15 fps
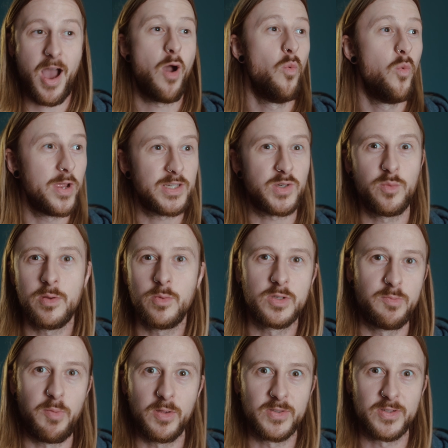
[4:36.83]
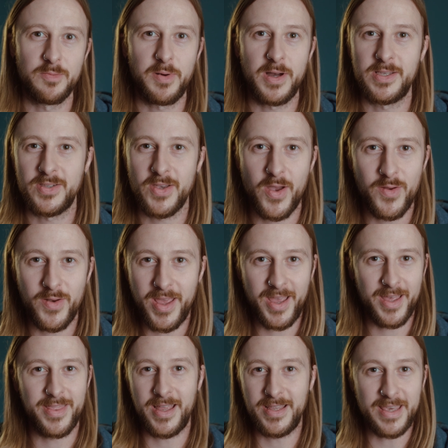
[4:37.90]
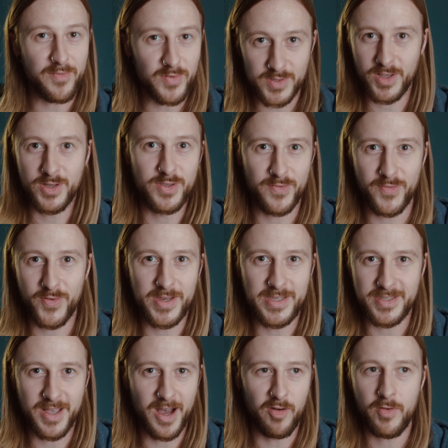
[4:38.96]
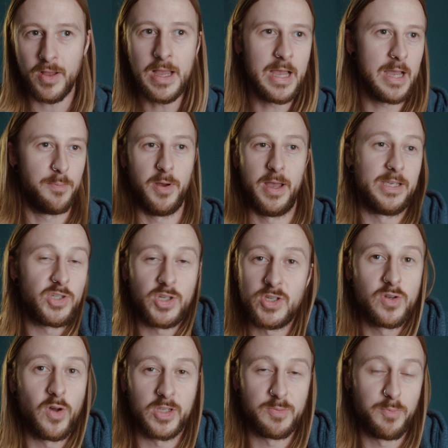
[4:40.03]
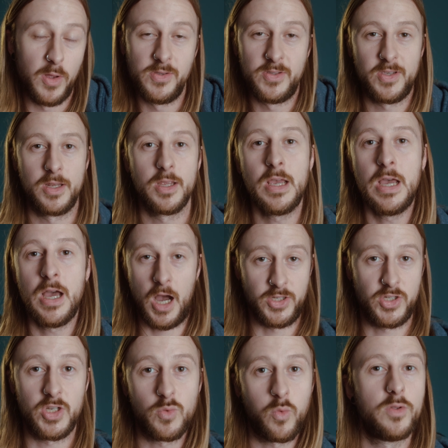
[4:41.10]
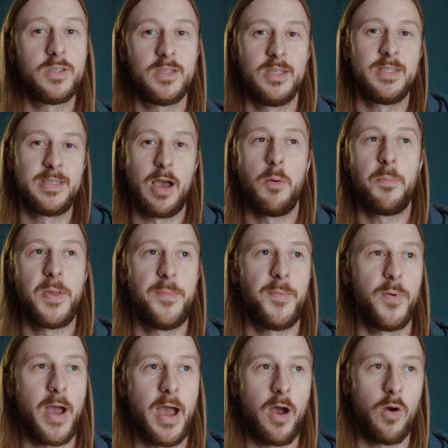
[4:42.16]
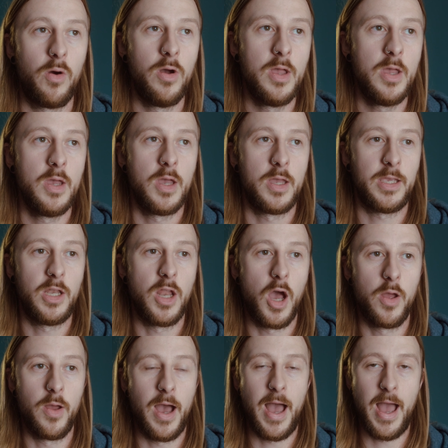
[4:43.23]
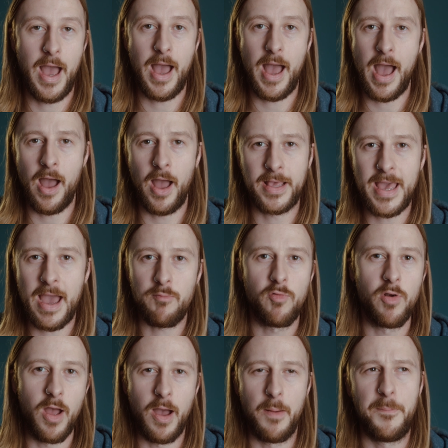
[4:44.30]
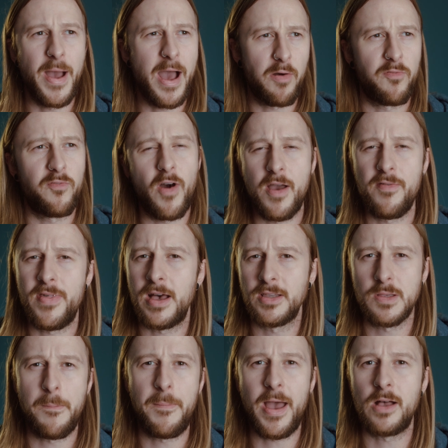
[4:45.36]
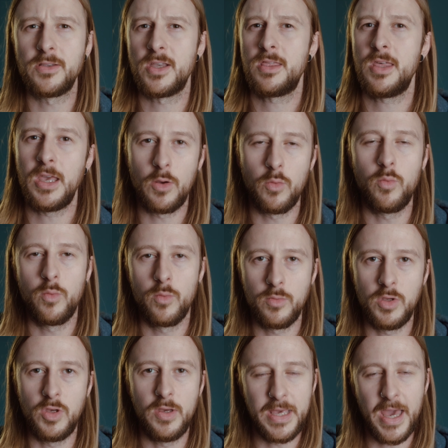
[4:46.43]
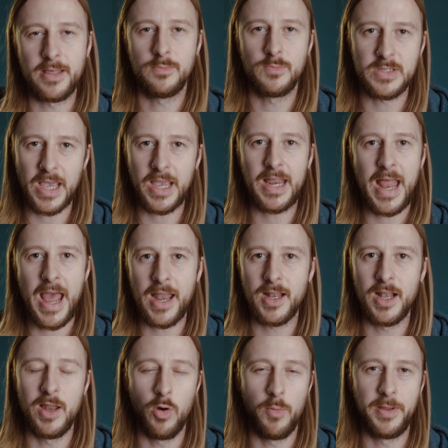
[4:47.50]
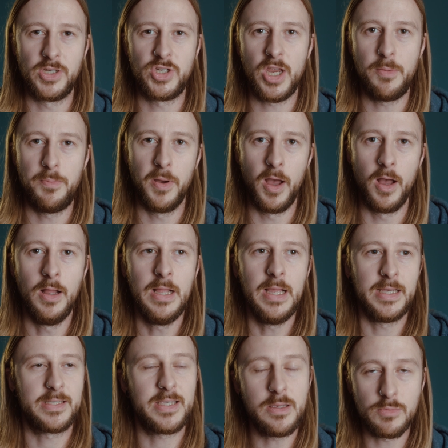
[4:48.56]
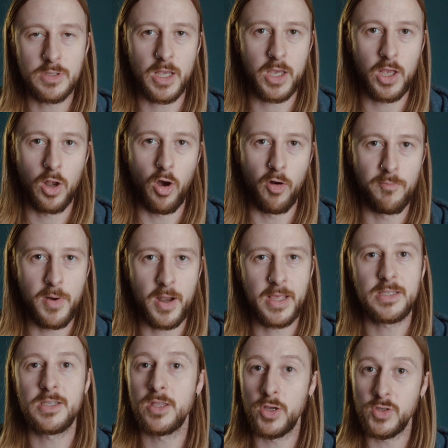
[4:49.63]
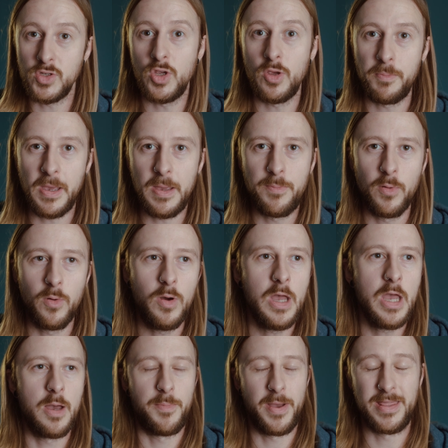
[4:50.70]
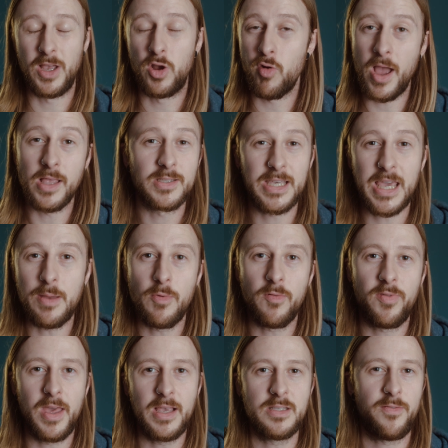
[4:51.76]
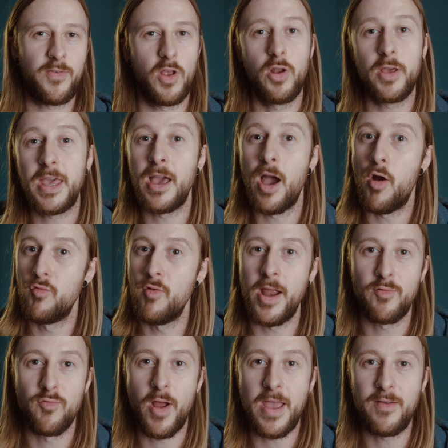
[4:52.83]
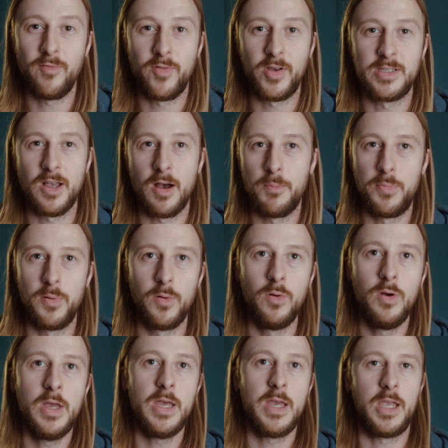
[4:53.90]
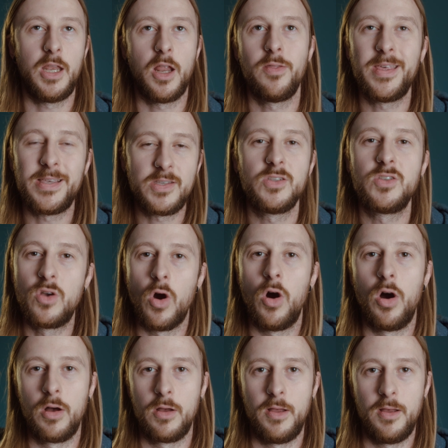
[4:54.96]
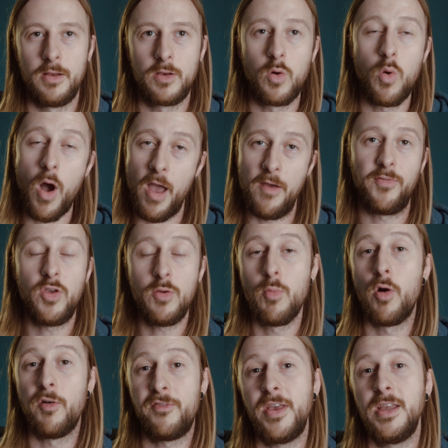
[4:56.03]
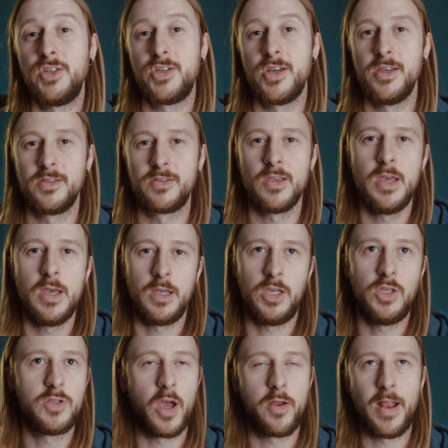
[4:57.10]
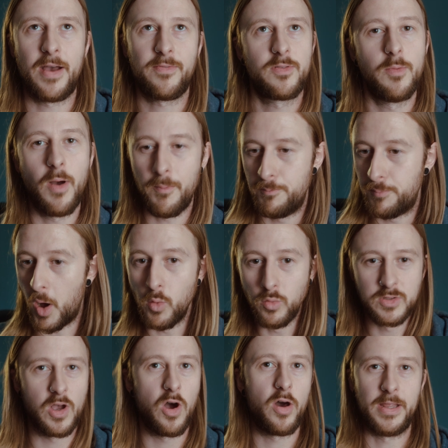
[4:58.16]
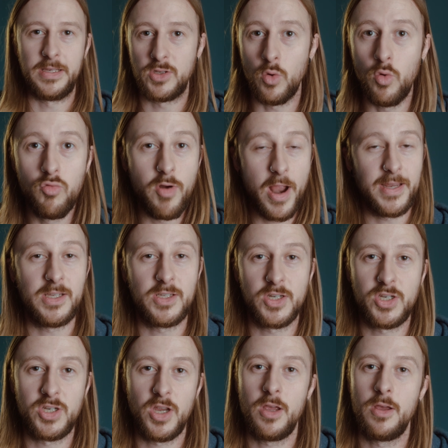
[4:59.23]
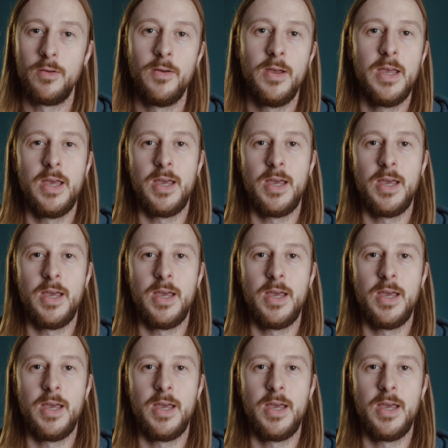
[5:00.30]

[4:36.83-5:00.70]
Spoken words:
I wish we were sponsored by Sony and they'd give us loads of free stuff, but it's just not sponsored. I just wanted to tell people how, you know, at a camera about £5,000 £1,000. I think you can get them secondhand a little bit cheaper. Seems like a lot of money to those new people, but in the grand scheme of things, if you're looking at a Red Raven, for example, you know, this has got quite a few more features. You don't have to bolt on, it's all ready to shoot.